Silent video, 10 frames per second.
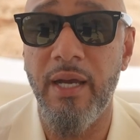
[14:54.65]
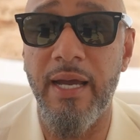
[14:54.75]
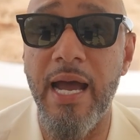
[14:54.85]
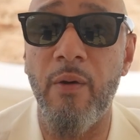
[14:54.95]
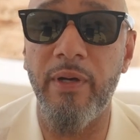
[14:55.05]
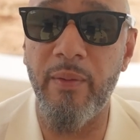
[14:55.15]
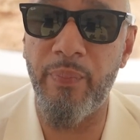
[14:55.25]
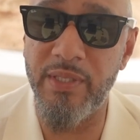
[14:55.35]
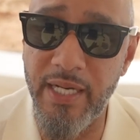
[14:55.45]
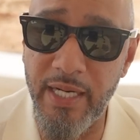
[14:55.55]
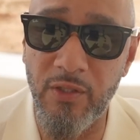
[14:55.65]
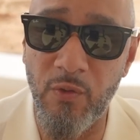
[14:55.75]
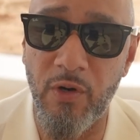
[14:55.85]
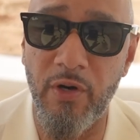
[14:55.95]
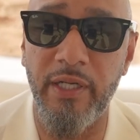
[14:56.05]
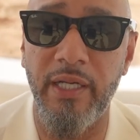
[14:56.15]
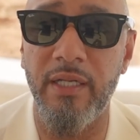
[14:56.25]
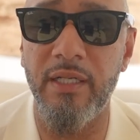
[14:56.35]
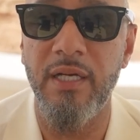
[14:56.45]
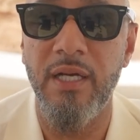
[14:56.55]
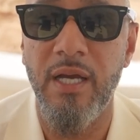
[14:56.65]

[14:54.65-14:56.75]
and how it can protect the work and